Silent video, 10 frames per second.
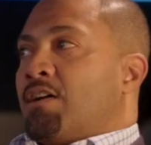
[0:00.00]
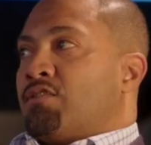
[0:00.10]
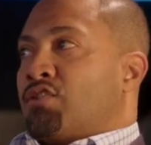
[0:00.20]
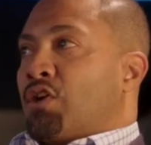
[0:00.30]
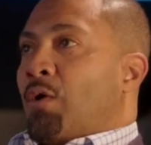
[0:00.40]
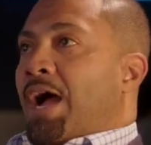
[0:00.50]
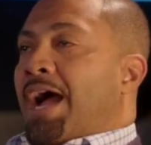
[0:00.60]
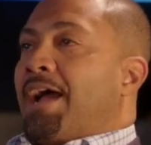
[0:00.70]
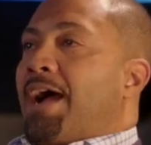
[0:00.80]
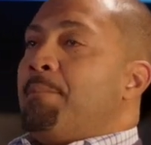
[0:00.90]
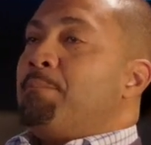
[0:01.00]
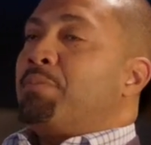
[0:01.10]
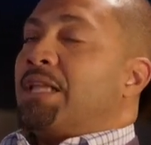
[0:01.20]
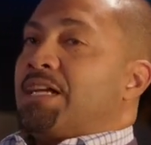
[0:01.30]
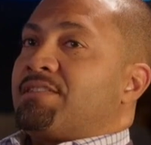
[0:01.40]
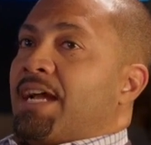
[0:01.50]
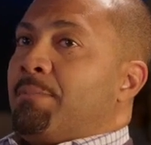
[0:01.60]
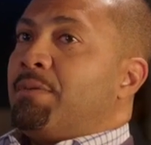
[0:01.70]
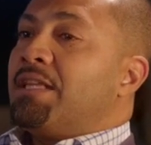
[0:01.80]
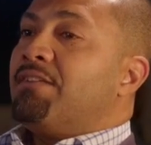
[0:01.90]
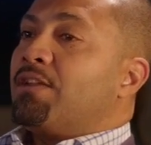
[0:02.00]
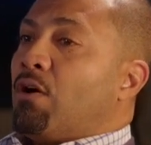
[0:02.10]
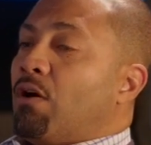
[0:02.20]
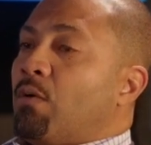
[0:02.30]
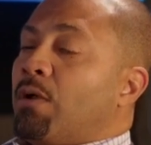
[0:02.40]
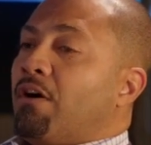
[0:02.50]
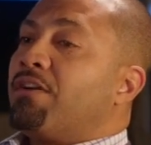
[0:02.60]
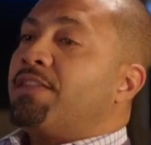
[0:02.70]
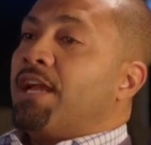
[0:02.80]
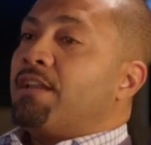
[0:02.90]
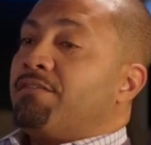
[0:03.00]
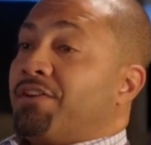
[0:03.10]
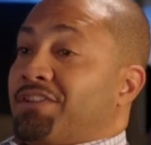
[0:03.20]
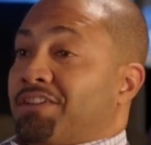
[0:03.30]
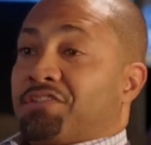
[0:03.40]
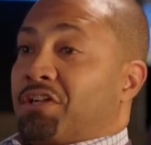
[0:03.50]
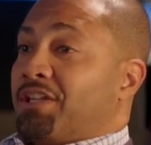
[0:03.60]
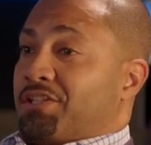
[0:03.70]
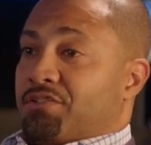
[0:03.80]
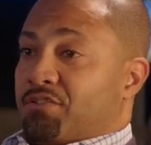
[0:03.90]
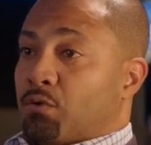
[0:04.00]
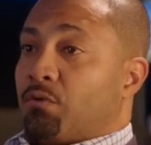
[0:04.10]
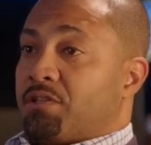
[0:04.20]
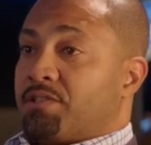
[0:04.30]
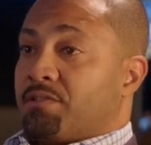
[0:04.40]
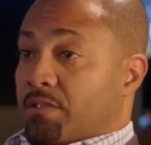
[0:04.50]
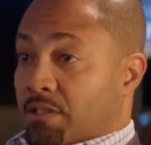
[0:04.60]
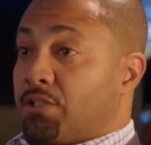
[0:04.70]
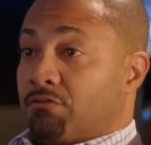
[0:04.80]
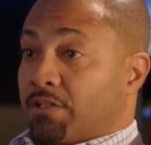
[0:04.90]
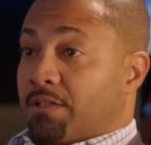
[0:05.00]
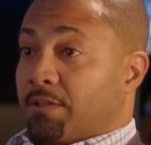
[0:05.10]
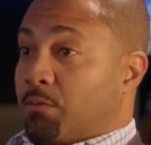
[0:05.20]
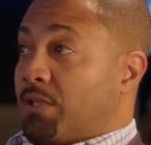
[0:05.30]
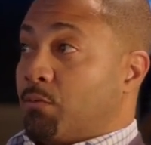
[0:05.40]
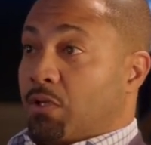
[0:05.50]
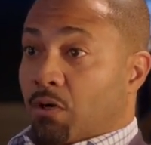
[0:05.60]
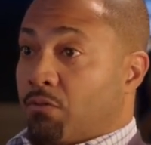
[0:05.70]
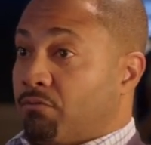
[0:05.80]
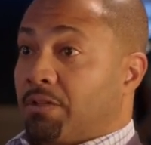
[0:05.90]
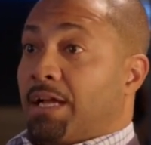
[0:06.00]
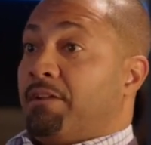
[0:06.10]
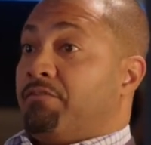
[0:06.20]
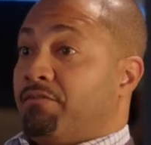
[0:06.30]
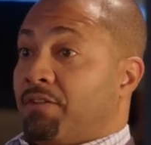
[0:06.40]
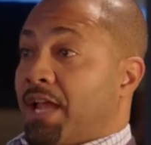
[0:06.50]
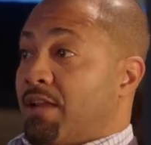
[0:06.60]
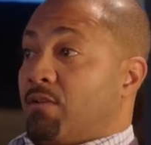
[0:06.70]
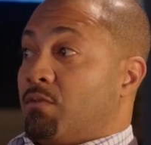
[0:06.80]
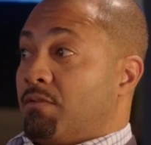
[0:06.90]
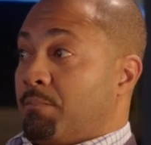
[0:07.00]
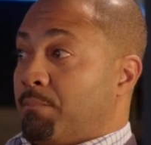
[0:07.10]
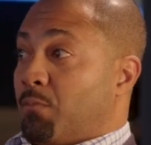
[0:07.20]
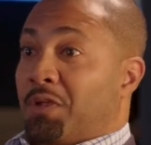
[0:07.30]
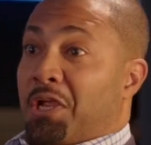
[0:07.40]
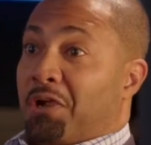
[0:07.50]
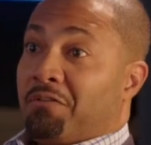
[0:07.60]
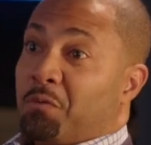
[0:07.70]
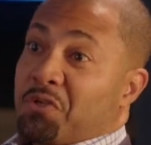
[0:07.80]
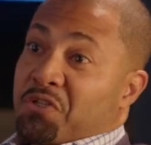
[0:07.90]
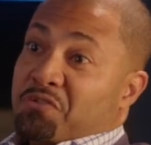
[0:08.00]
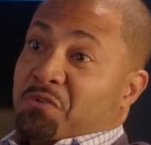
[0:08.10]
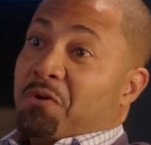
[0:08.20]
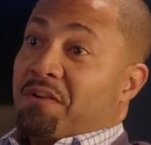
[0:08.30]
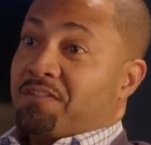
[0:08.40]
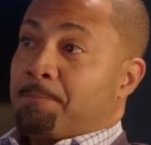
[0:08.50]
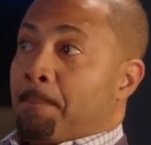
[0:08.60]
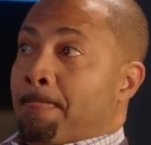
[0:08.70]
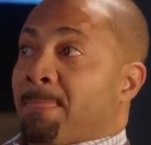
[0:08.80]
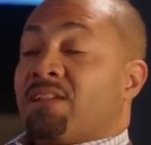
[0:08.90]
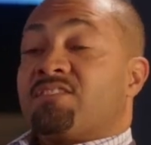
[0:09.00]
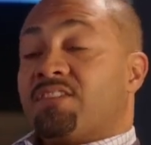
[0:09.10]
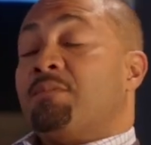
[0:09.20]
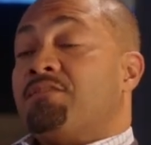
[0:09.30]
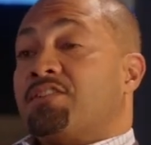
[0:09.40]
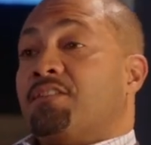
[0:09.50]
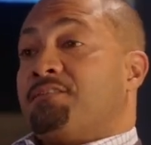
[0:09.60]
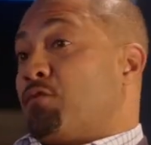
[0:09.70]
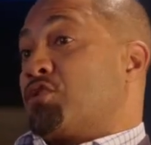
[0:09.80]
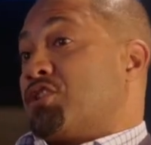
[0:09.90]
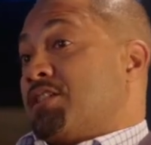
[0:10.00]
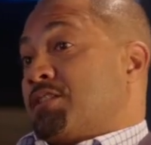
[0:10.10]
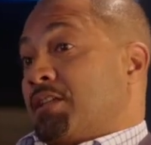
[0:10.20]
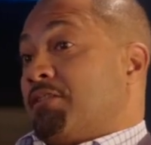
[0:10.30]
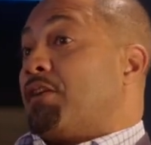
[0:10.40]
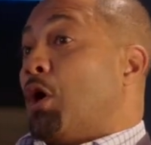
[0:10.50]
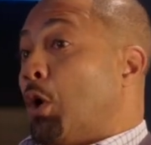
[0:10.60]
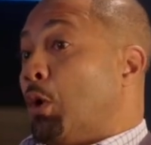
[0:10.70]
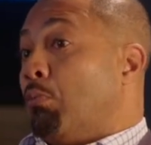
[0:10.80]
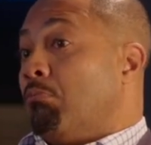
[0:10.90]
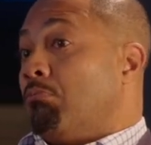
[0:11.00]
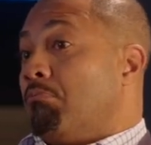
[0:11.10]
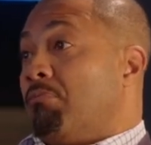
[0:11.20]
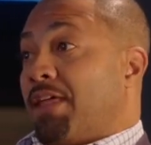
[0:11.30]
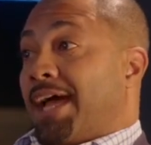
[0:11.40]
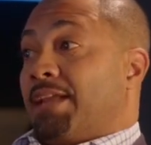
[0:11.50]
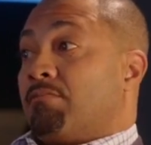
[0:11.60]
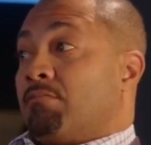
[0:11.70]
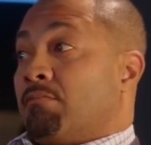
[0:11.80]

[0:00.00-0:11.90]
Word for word: So I, am blessed. I believe that all we are at the end of our days are collection of stories, literally. We, we go through life and we hear and we share stories. Some of us are fortunate to live in a home that